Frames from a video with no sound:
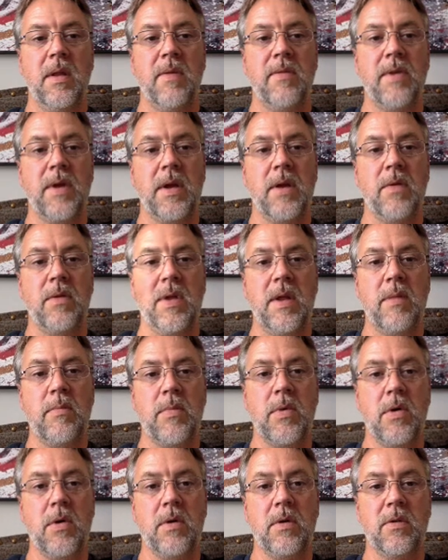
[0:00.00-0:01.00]
If I go to
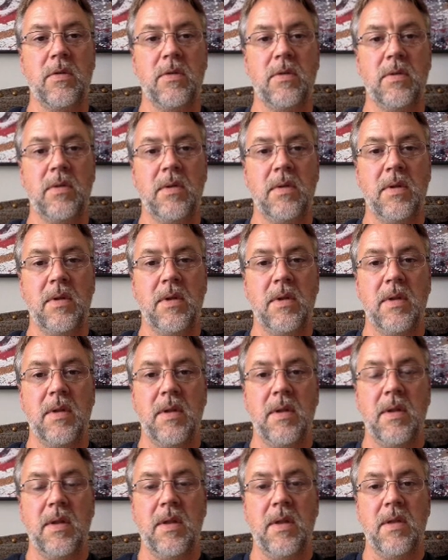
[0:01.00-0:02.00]
inbox,
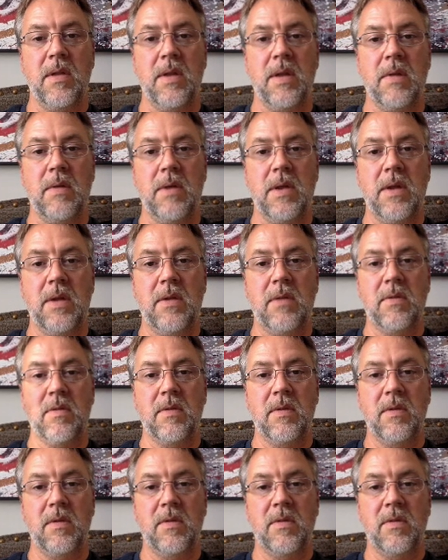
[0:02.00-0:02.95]
there it is.